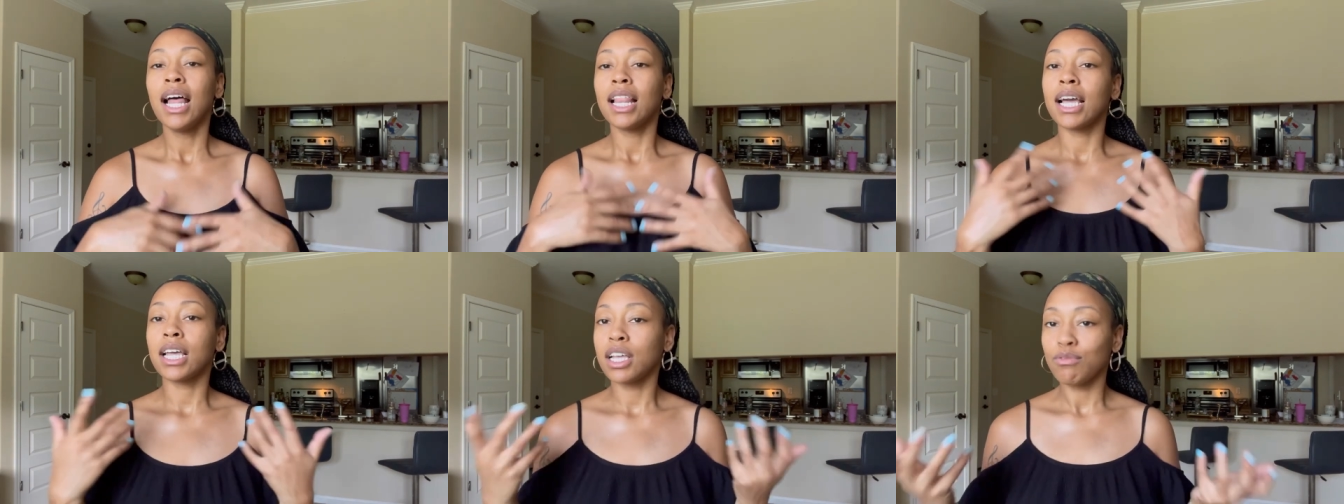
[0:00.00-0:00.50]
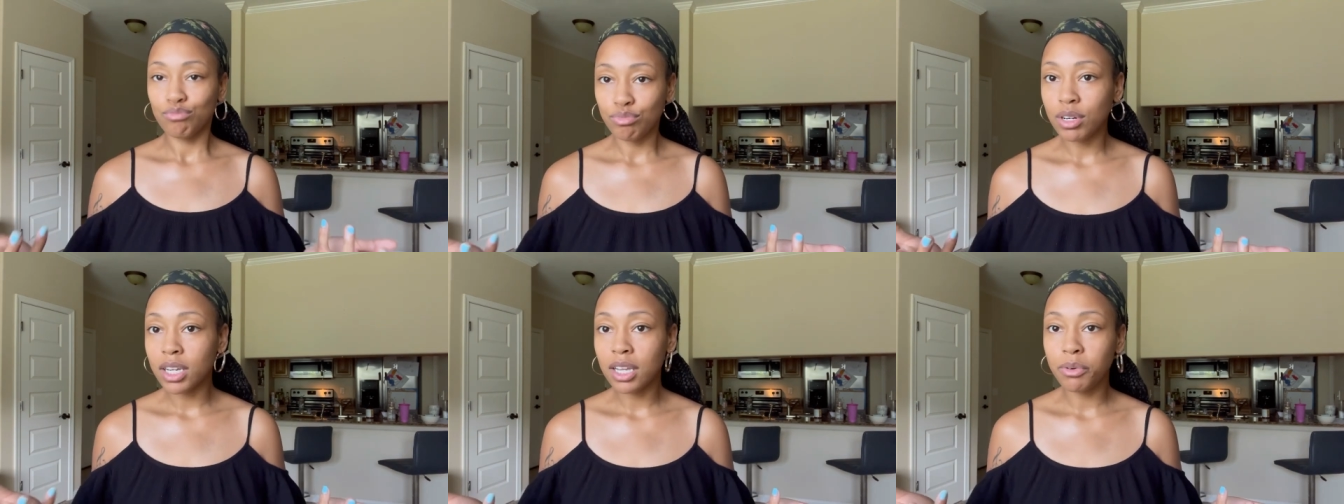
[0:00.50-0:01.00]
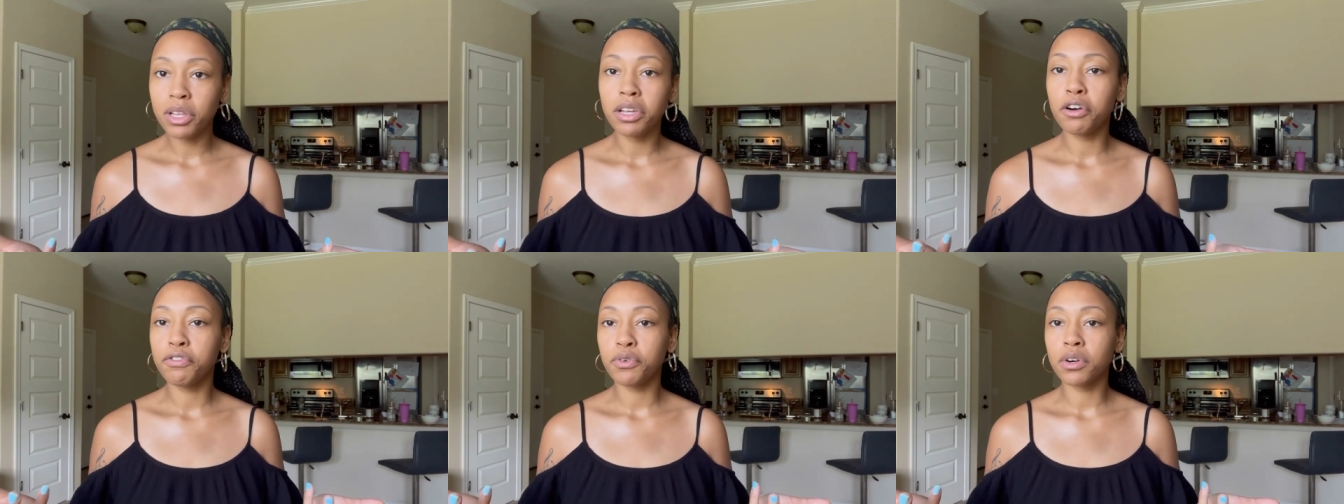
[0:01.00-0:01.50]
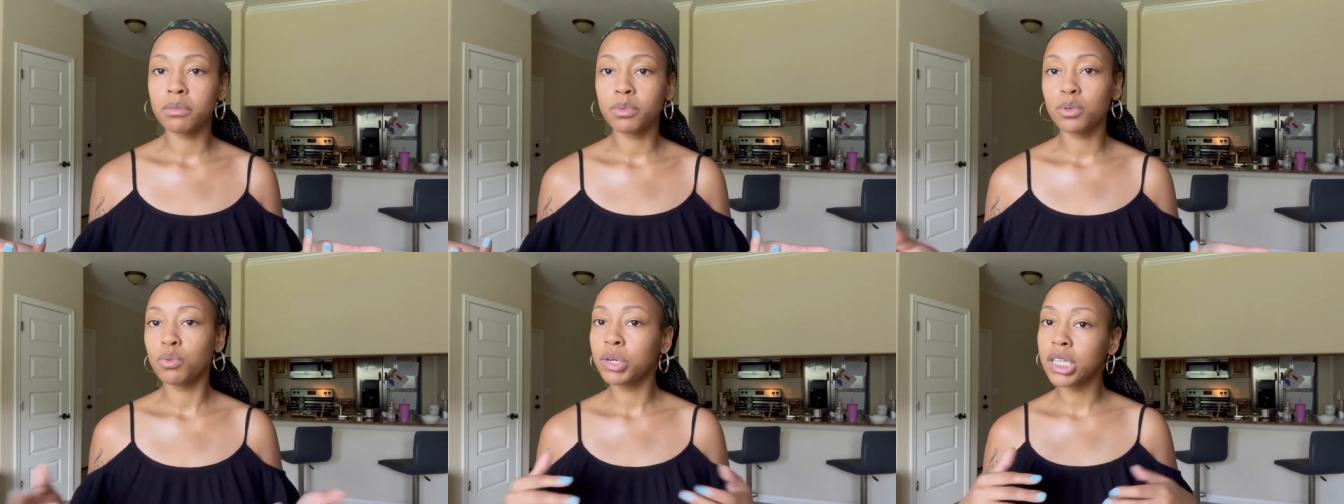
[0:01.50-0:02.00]
like really
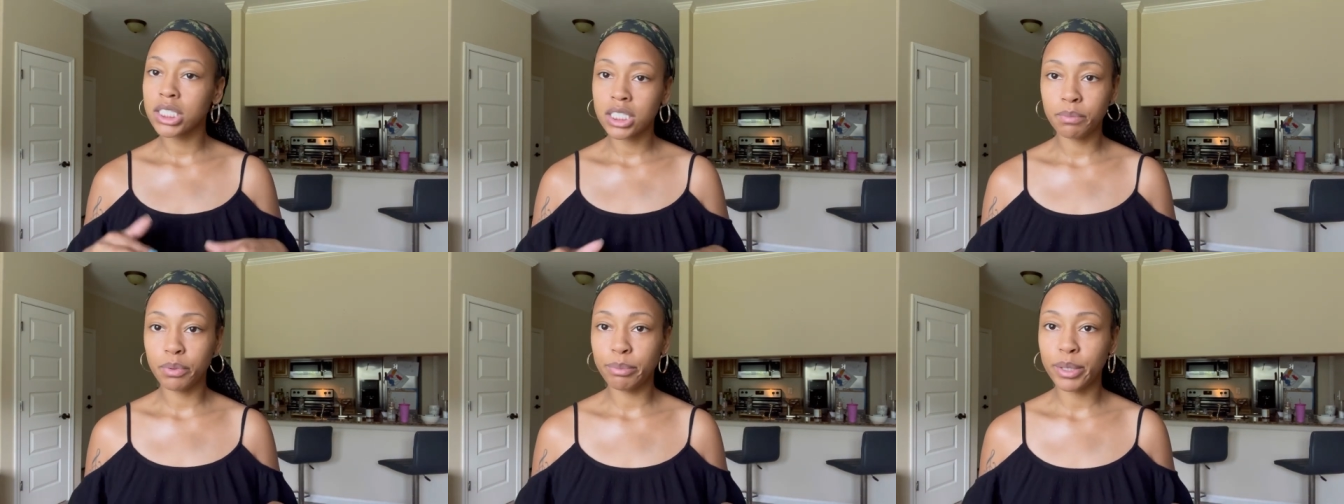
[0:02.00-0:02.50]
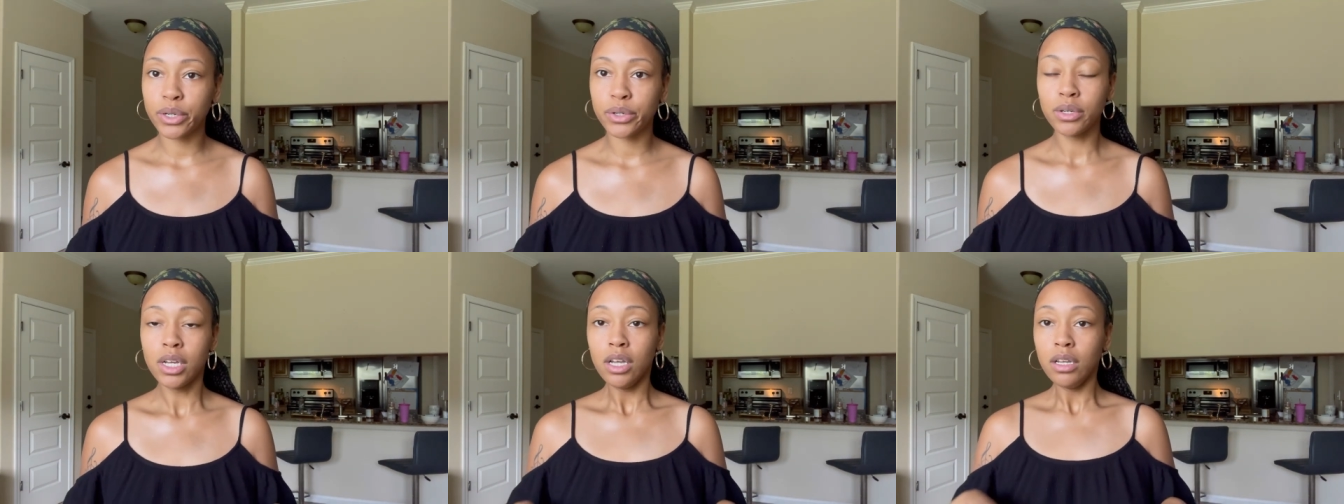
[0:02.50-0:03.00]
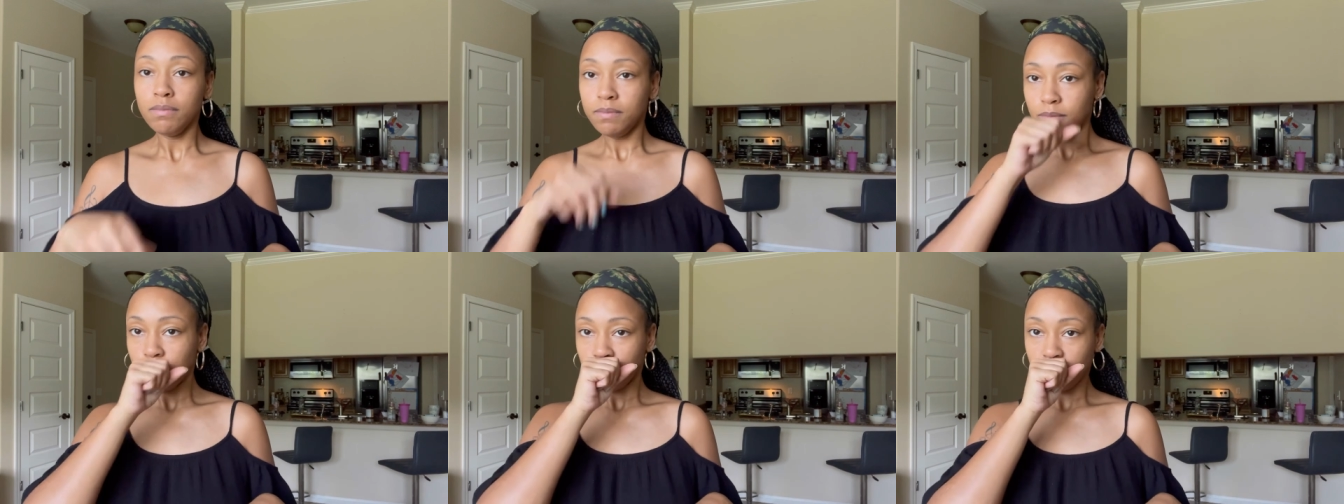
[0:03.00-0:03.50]
affordable, really simple meal, and